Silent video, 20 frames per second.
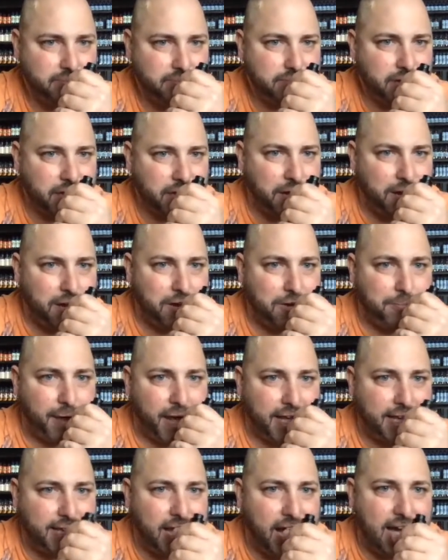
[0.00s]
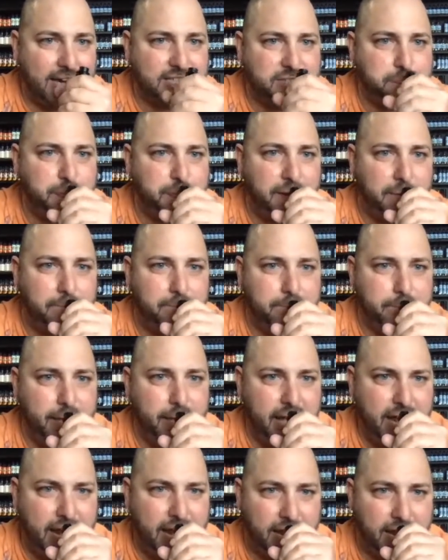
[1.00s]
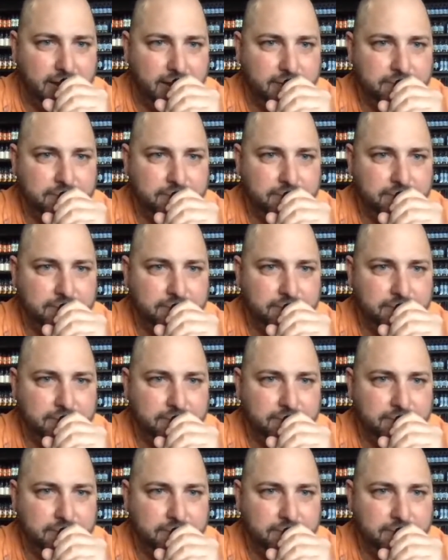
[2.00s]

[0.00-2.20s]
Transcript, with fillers: Oh my god, it's been a minute.